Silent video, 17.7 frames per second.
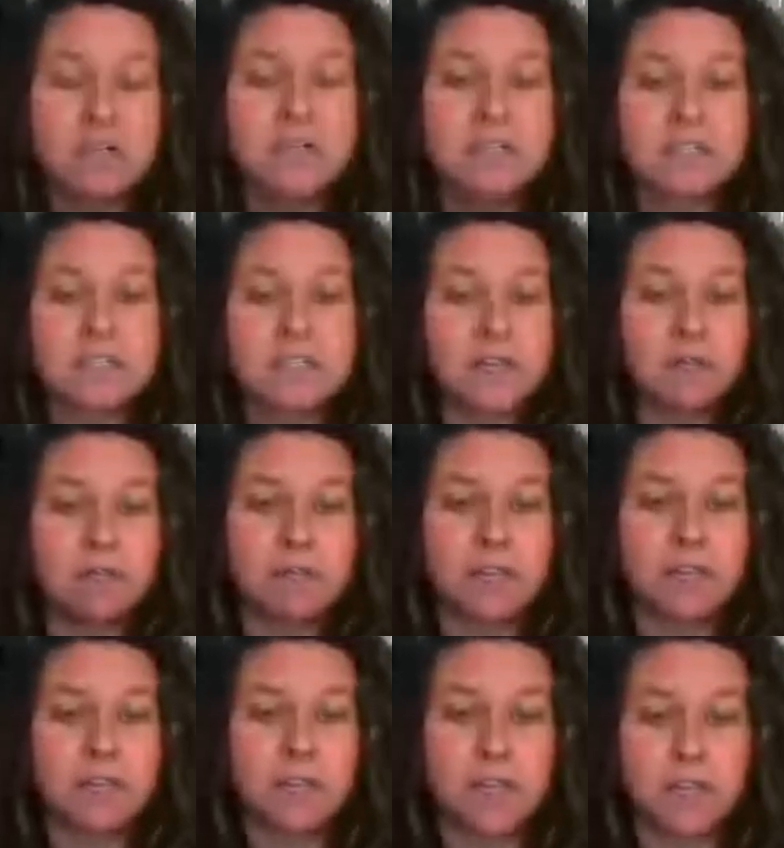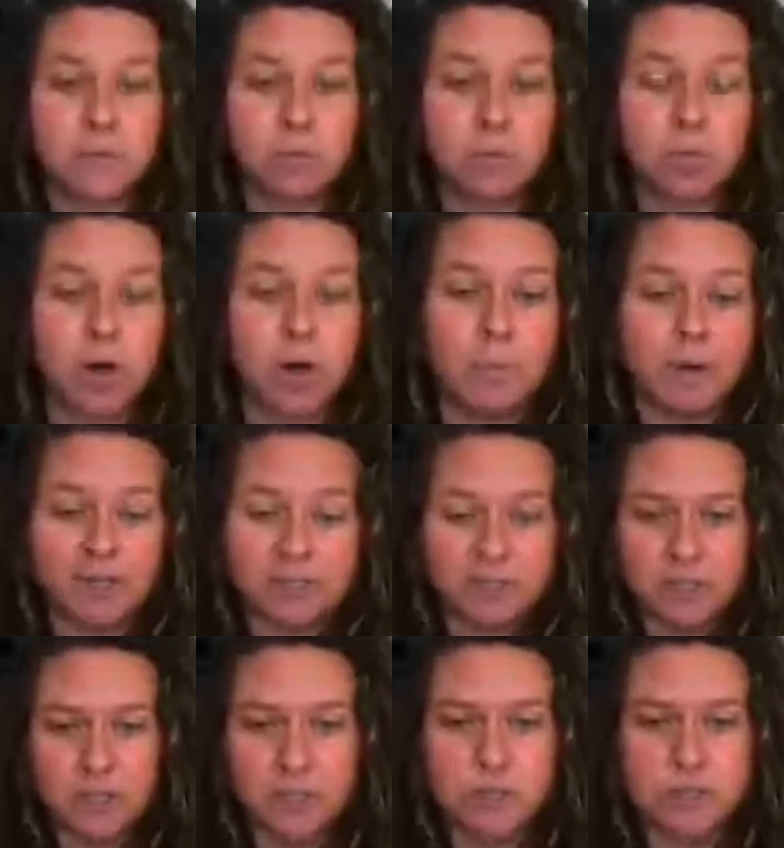Same thing as Walmart.
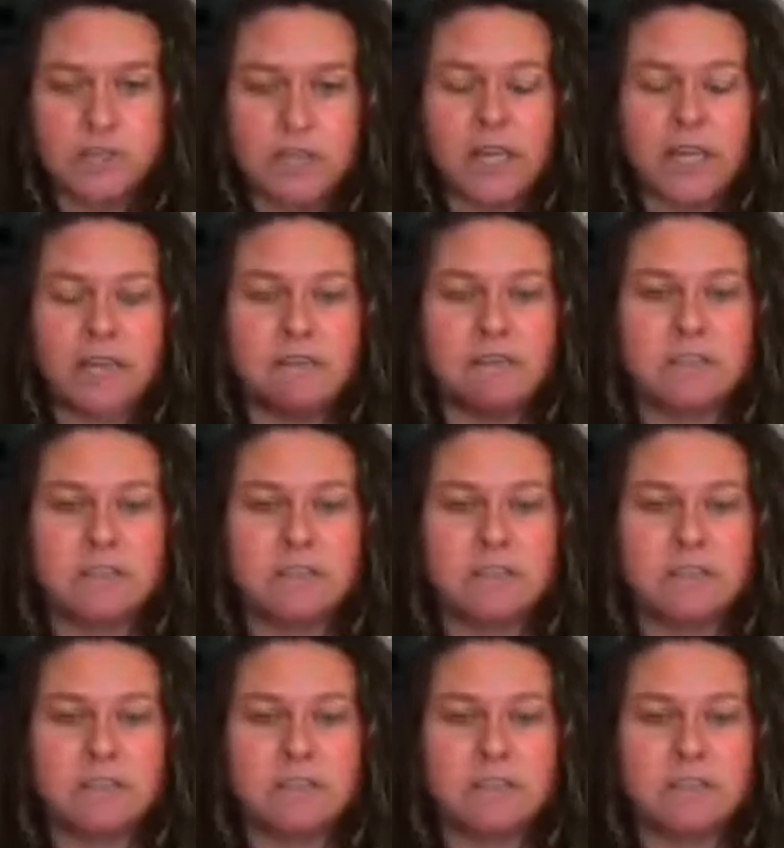They used to have